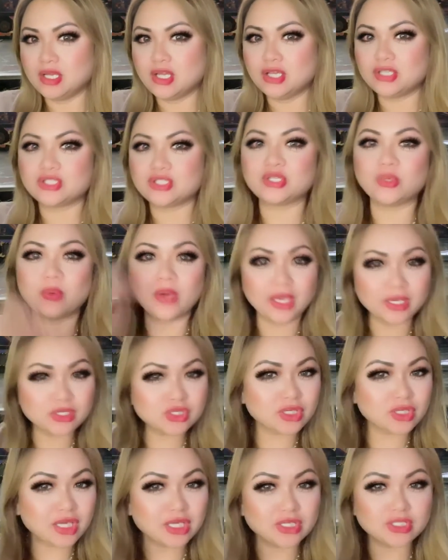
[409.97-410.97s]
So
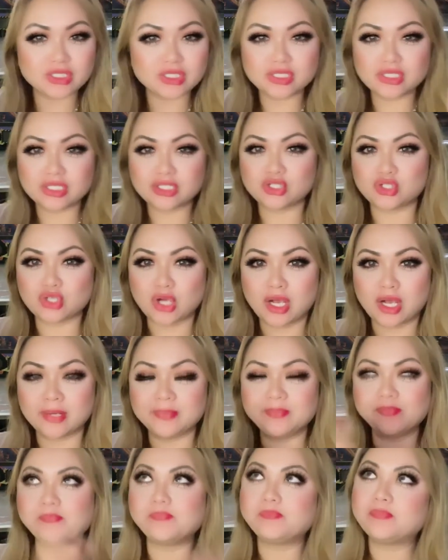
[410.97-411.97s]
education and
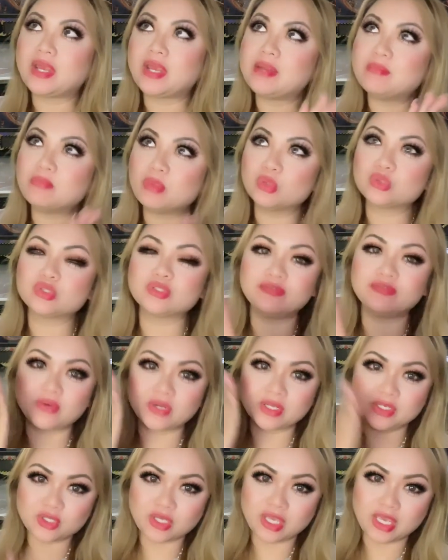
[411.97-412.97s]
job, and most of
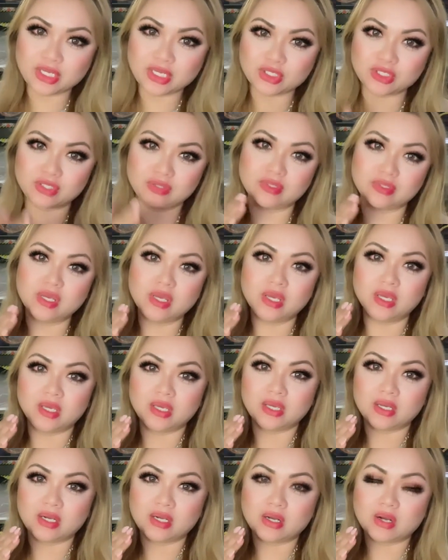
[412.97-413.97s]
education,
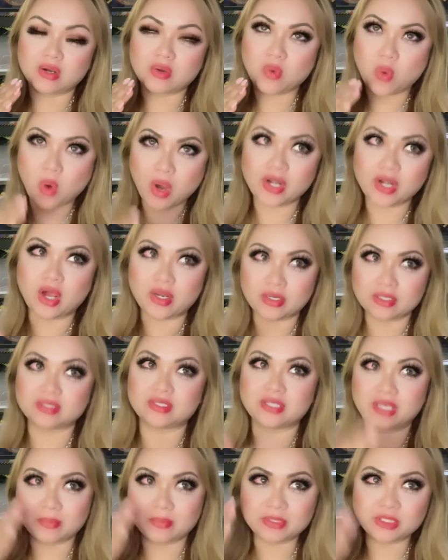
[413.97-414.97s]
quite
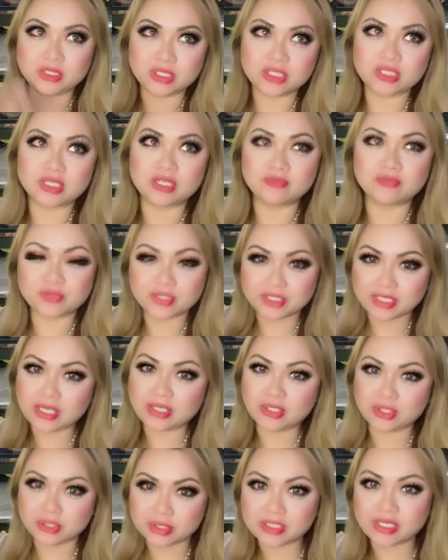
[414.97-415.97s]
honestly, I've been teaching for 10
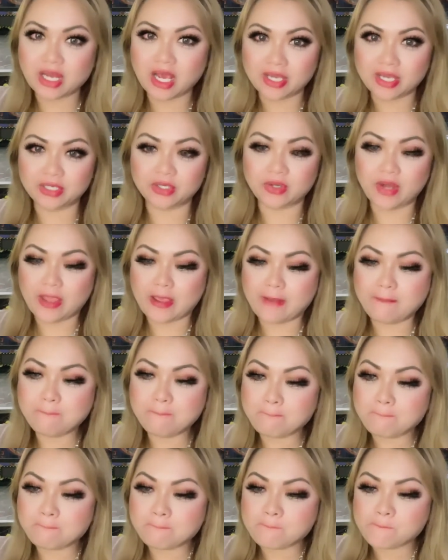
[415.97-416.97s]
years in higher ed,
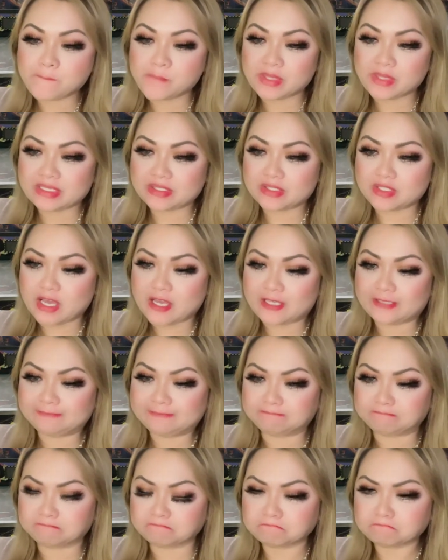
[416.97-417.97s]
is that
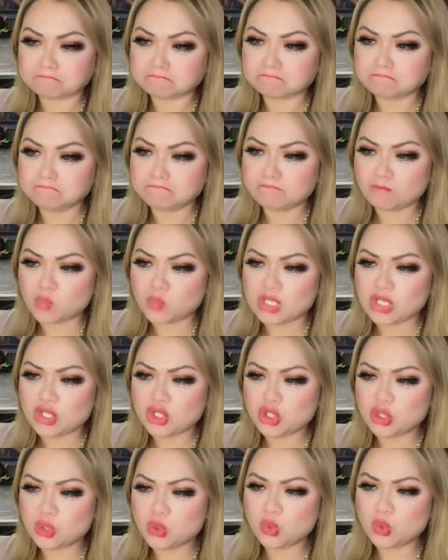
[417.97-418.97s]

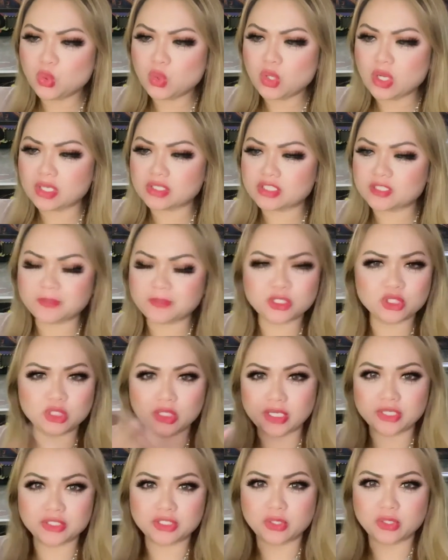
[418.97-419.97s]
you,
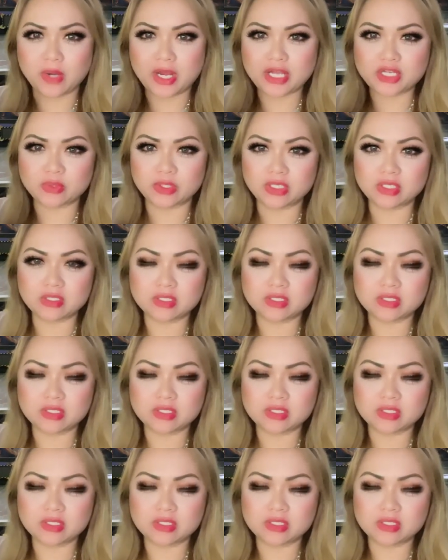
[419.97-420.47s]
especially undergraduate,